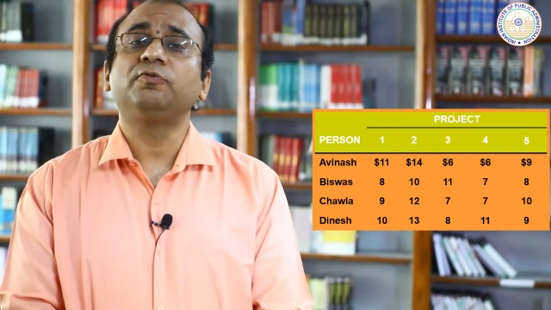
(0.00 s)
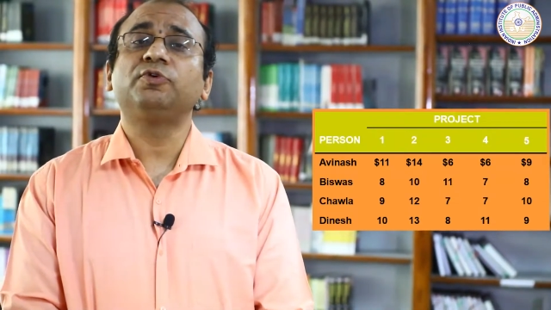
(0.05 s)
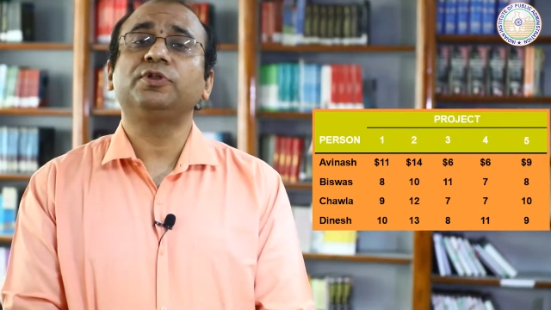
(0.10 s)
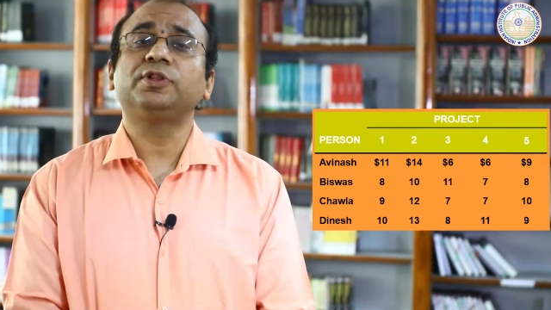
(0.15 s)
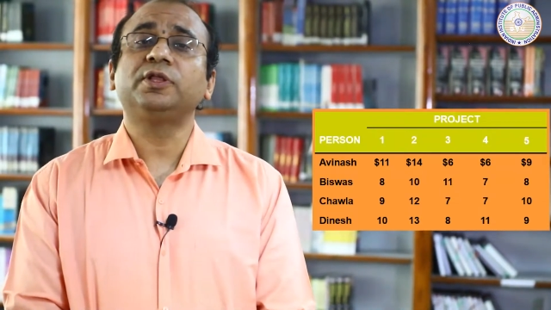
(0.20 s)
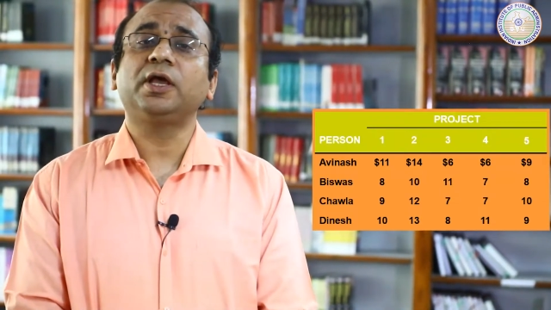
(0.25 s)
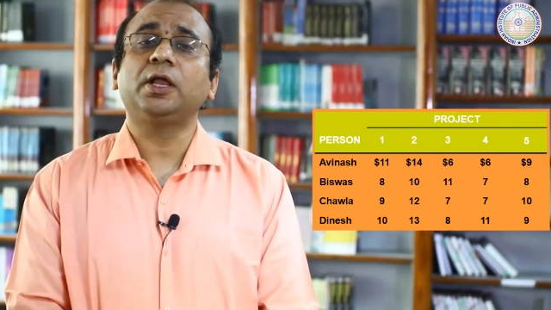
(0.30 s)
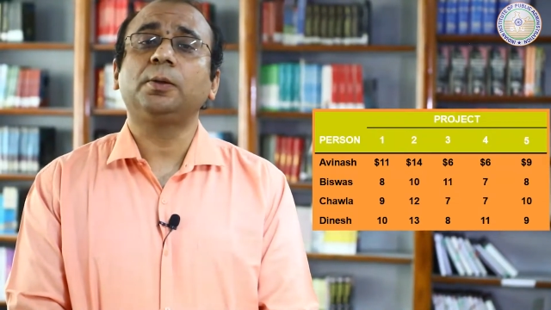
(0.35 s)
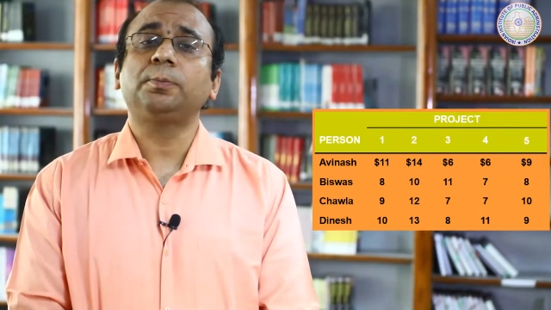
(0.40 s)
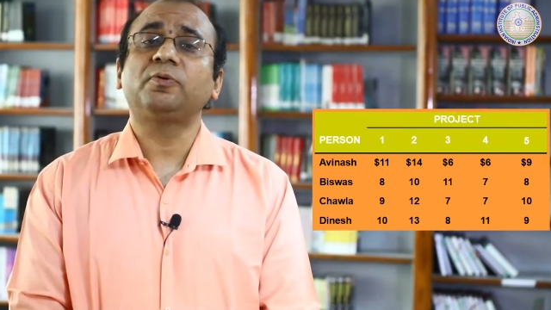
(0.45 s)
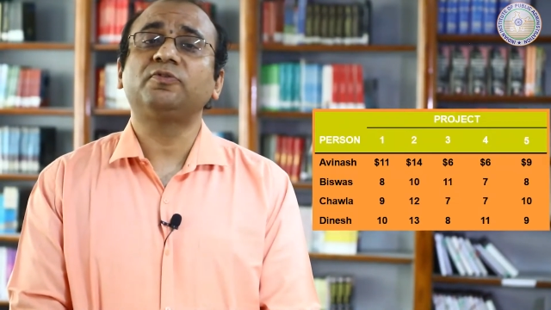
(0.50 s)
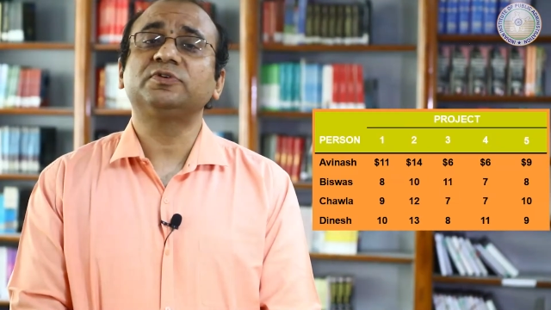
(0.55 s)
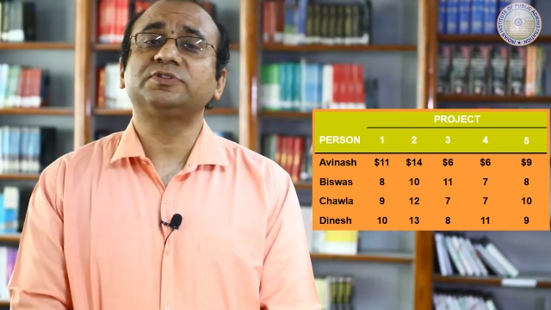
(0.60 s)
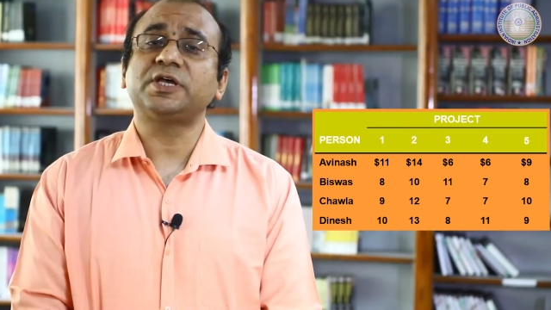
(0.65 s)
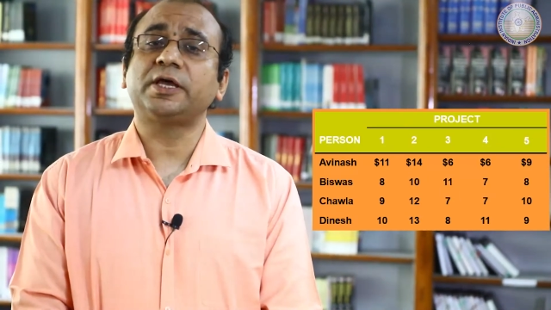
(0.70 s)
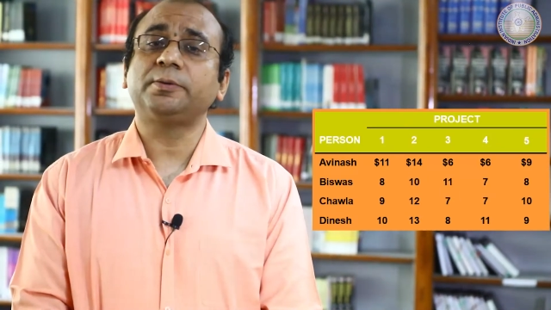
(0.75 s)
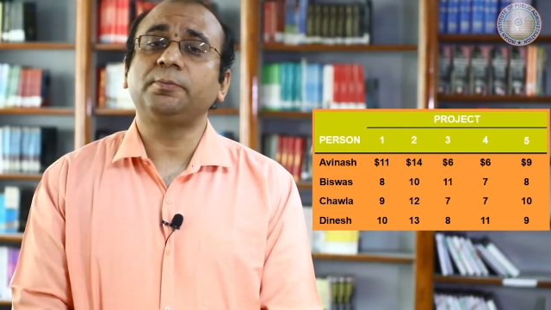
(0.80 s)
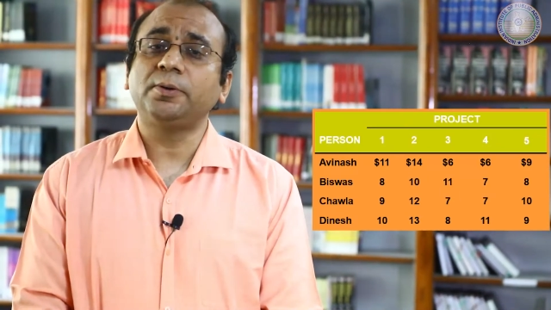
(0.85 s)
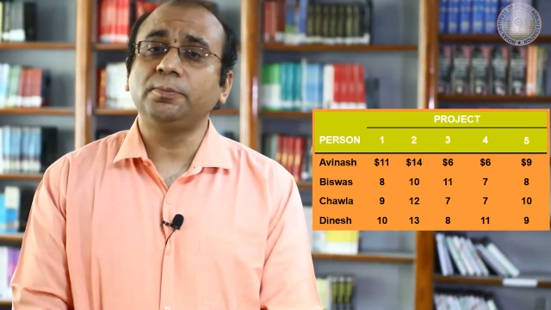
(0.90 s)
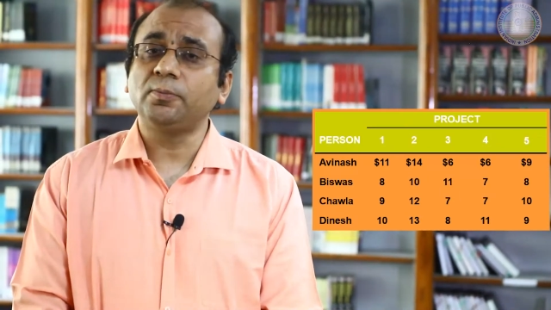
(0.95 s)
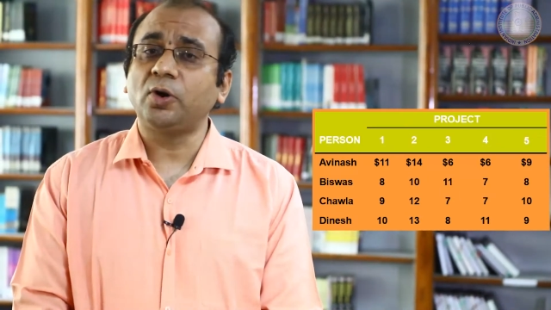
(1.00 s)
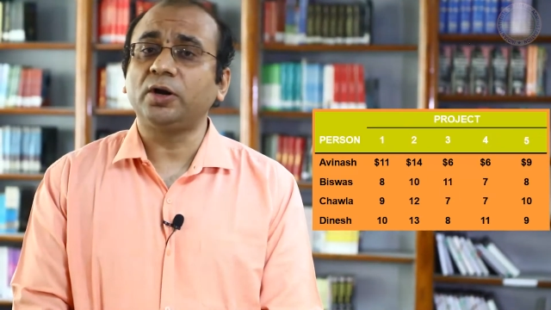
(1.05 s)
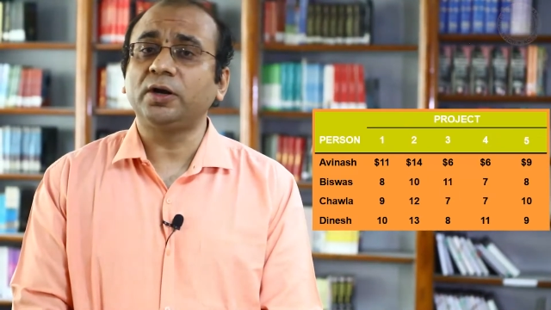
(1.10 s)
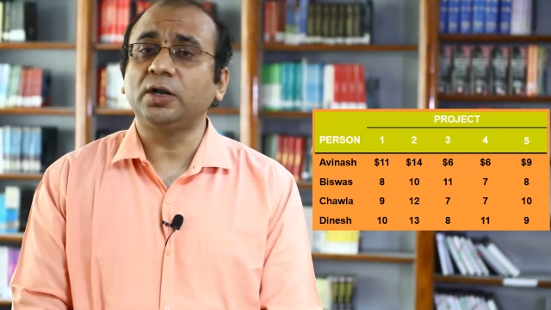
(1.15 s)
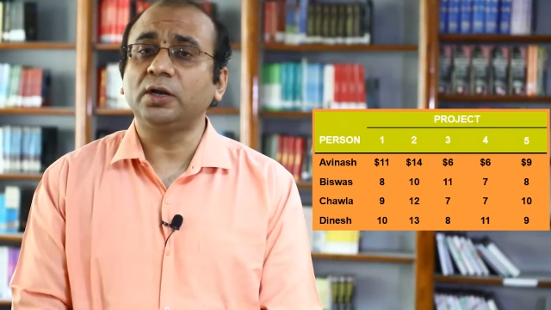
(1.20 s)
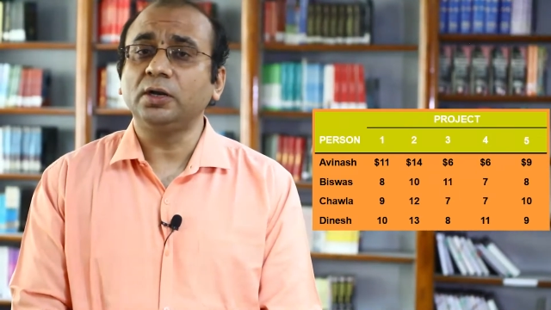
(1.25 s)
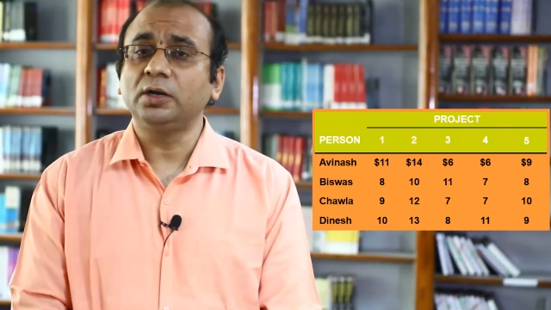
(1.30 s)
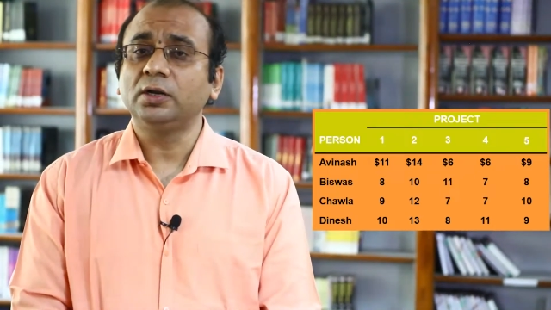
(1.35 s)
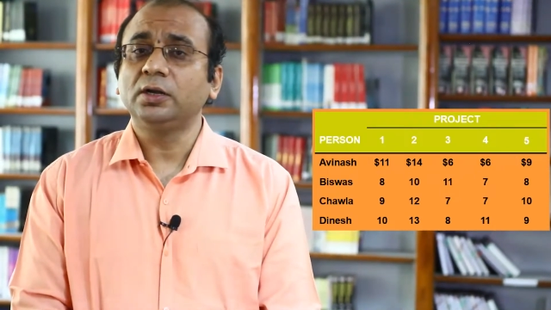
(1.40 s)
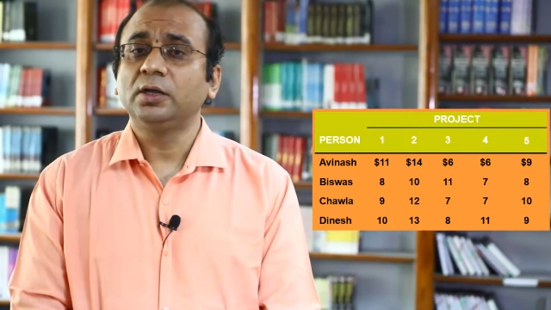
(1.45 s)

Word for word: with the help of assignment model?